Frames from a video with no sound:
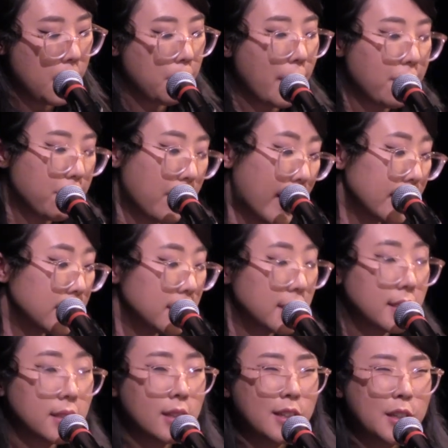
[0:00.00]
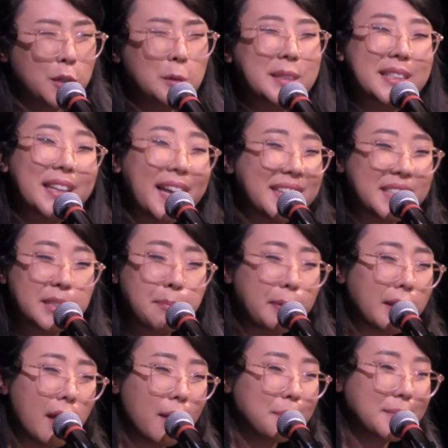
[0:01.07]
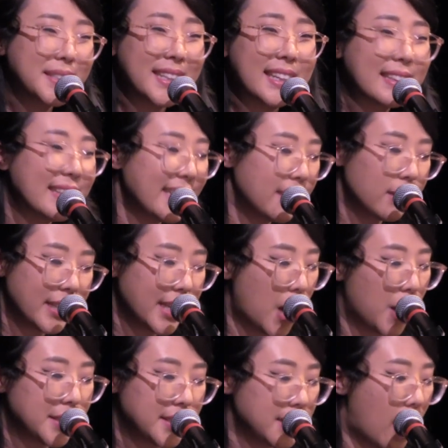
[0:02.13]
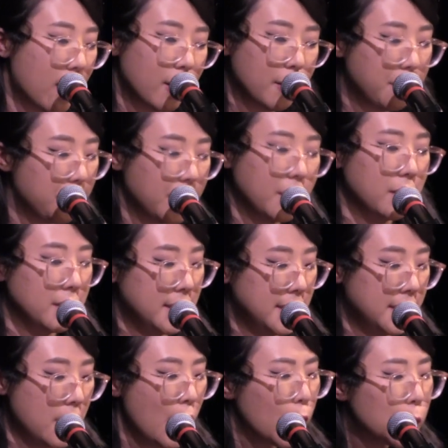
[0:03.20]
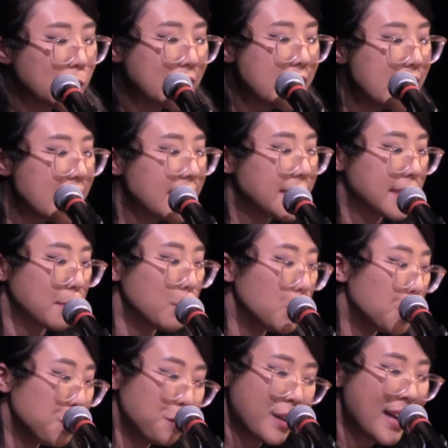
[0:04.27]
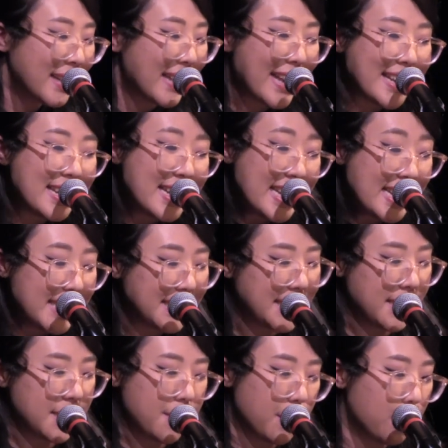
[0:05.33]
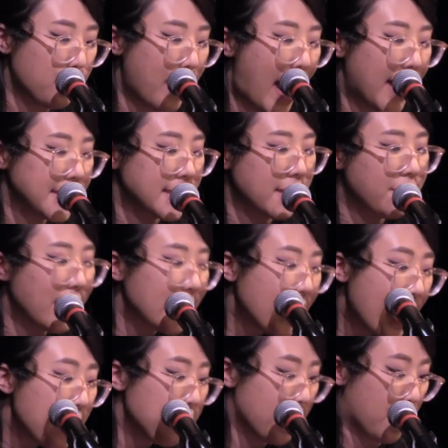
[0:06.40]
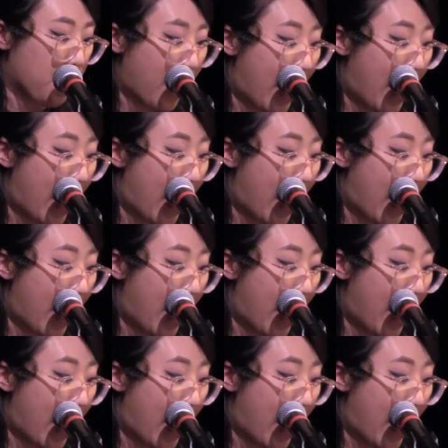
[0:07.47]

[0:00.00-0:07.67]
my friends who slice plums illegally on soccer fields, whose knees move like knees into the grass. If I name the